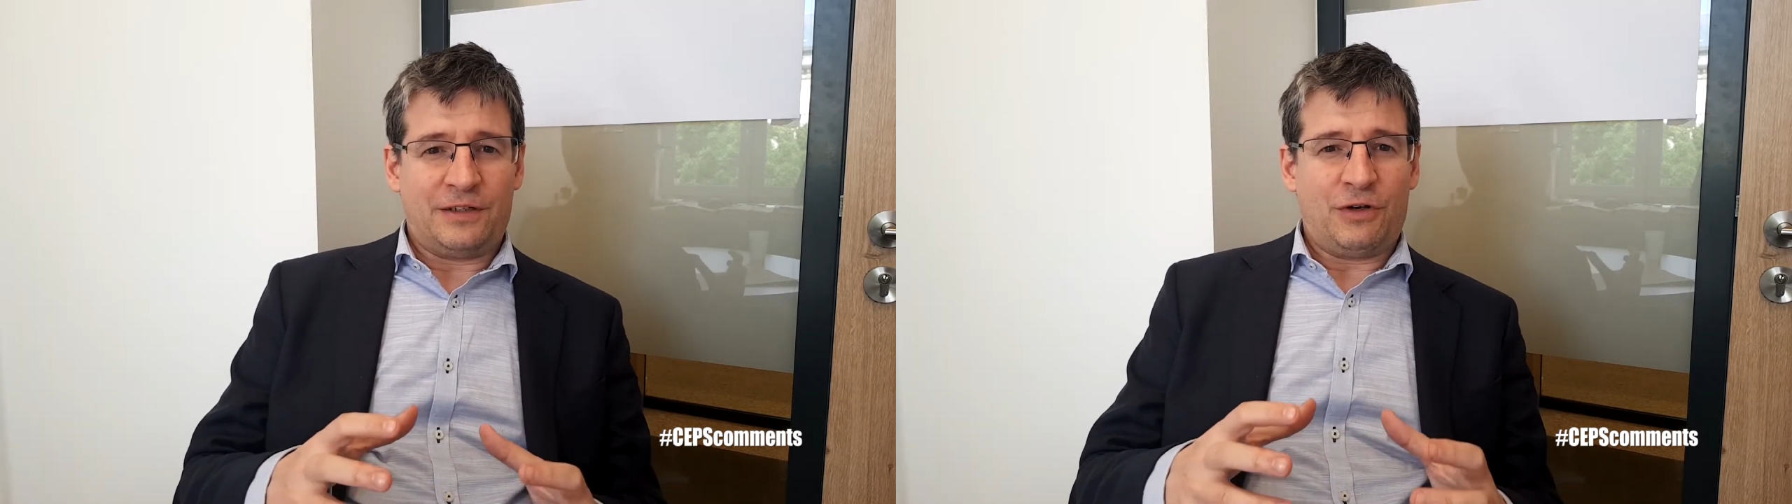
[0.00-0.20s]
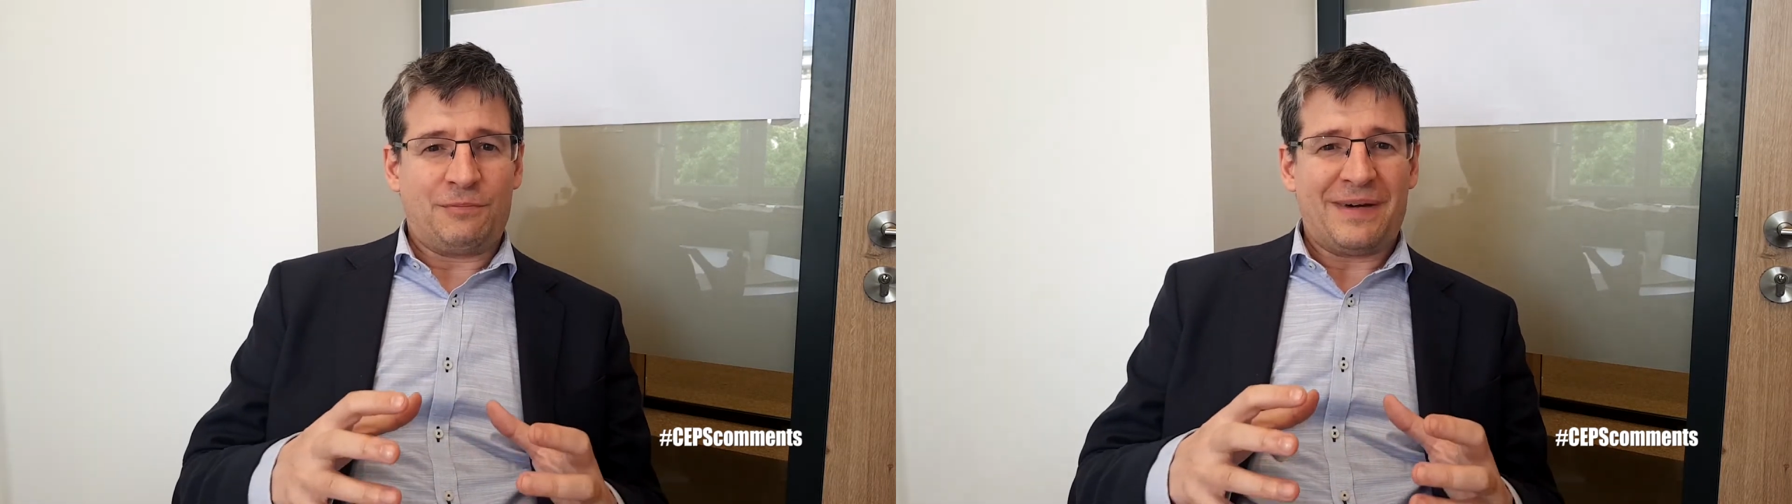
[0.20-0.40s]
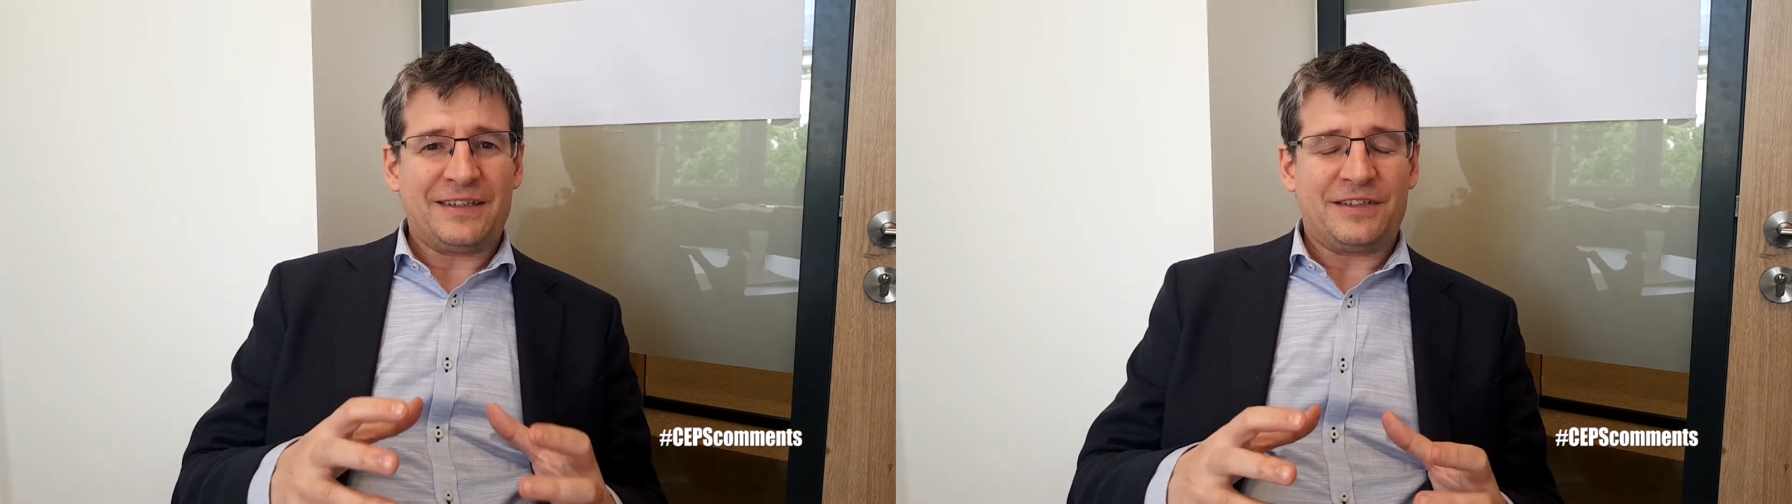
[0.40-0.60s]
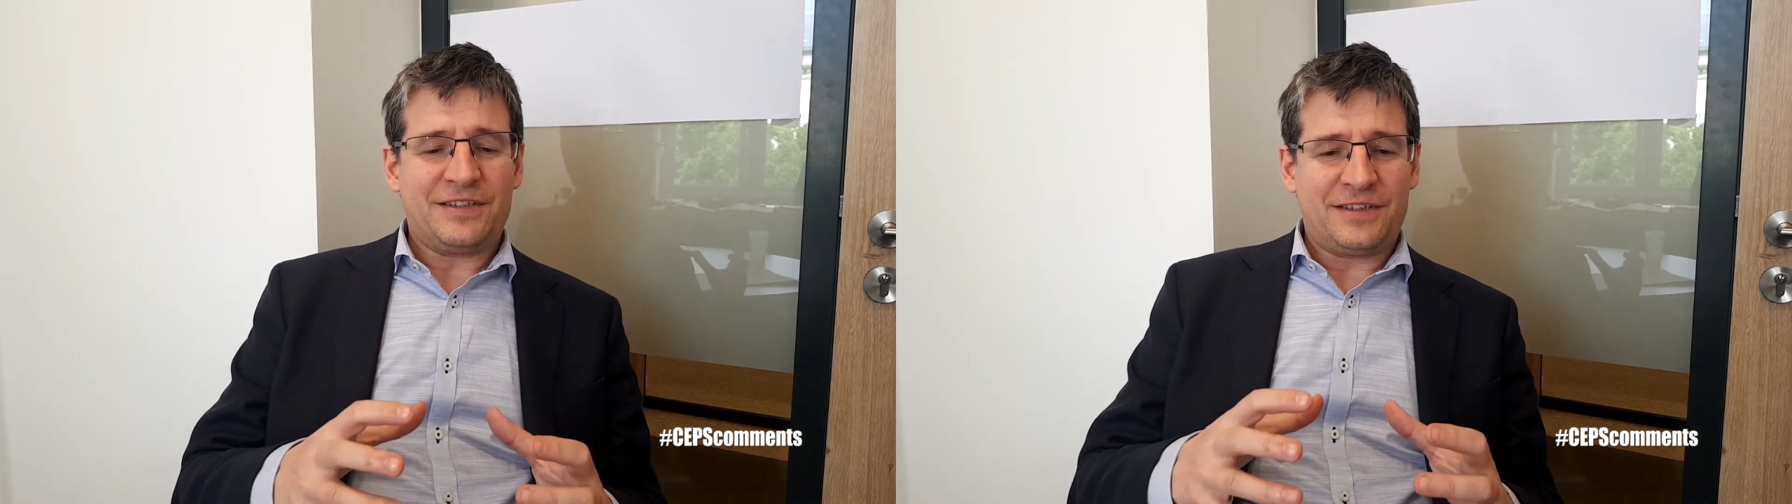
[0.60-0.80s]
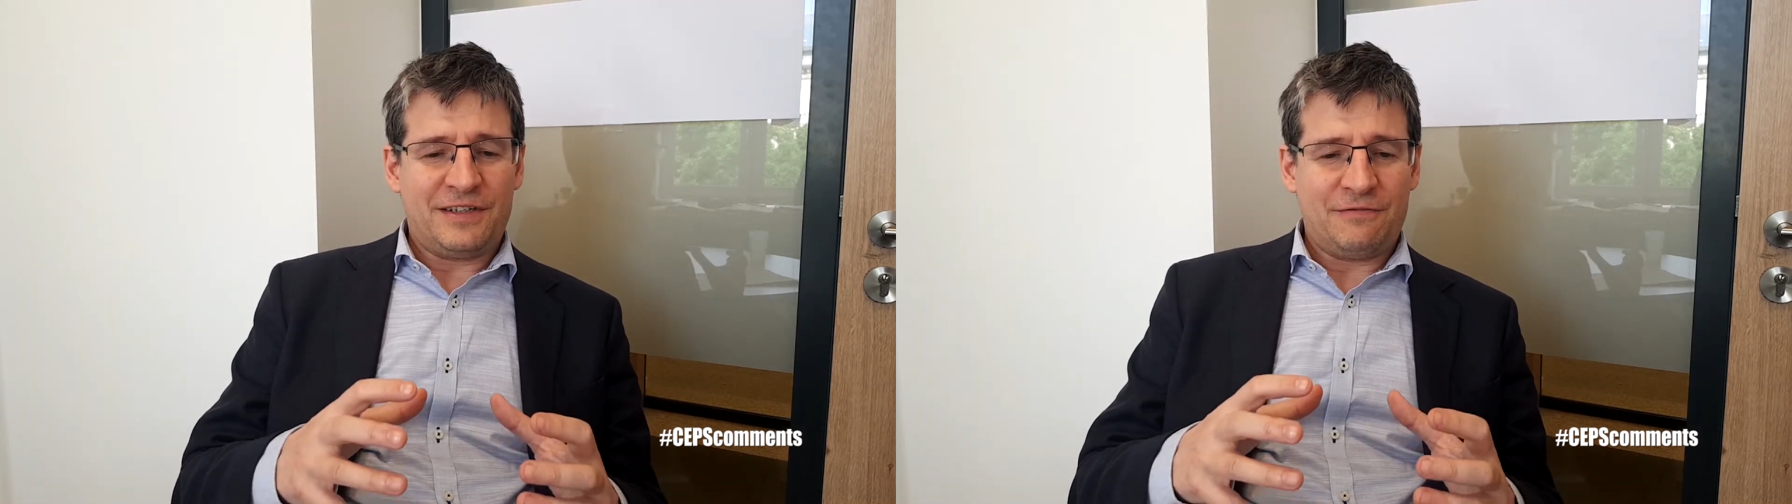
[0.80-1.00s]
And what matters
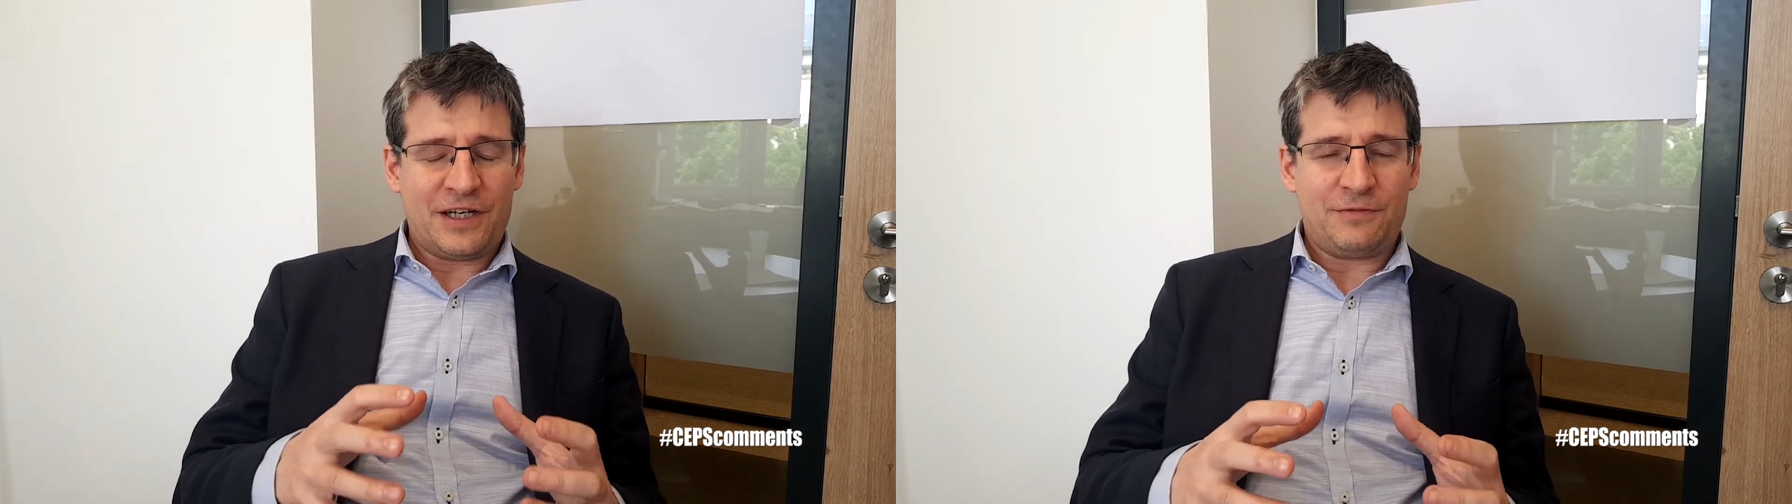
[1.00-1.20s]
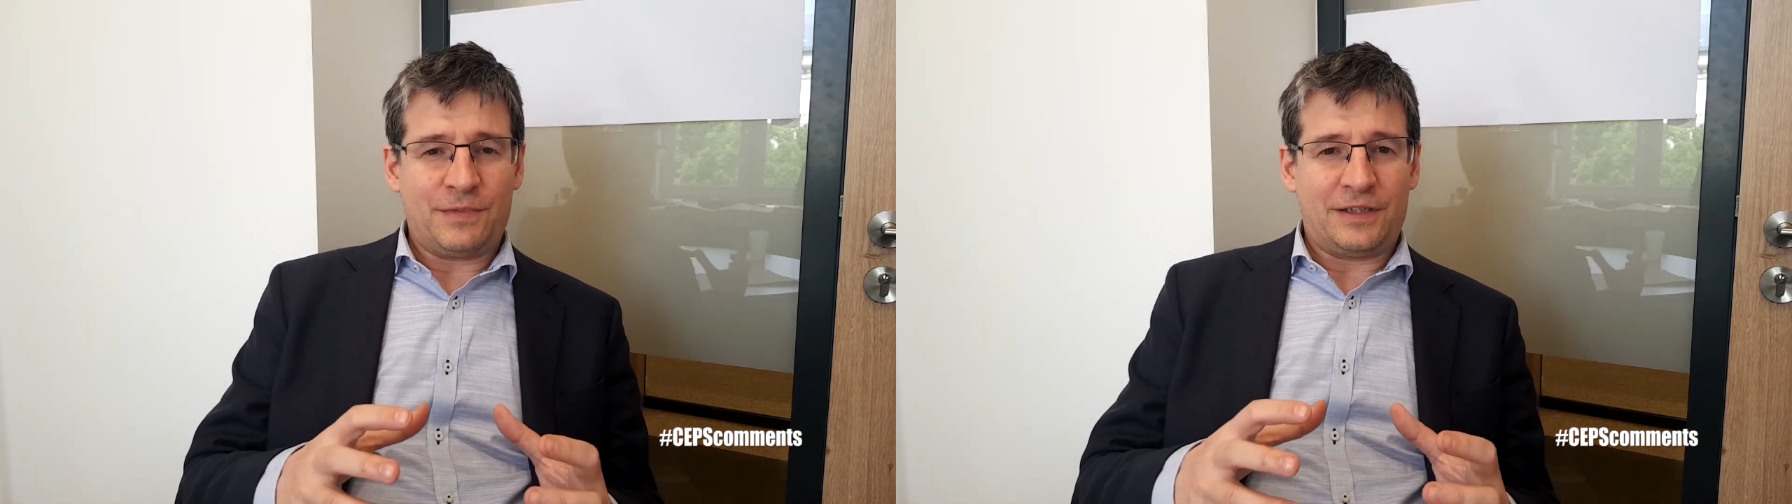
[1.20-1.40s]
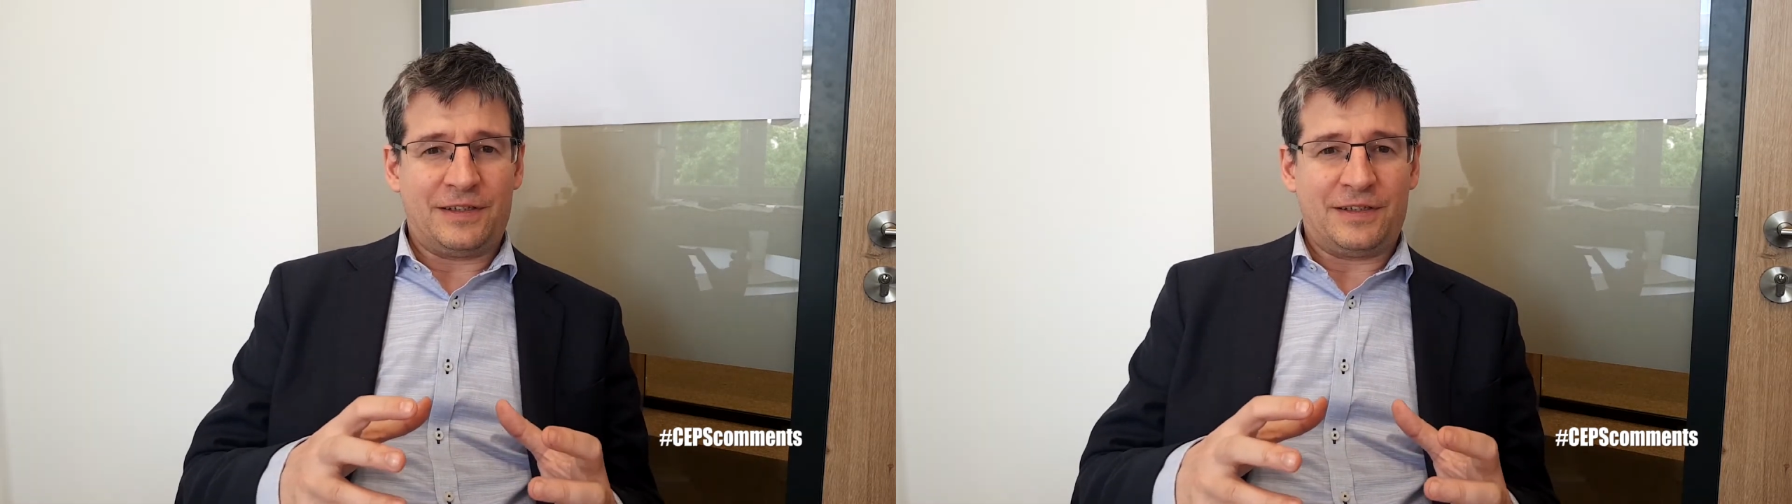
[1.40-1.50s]
is investment.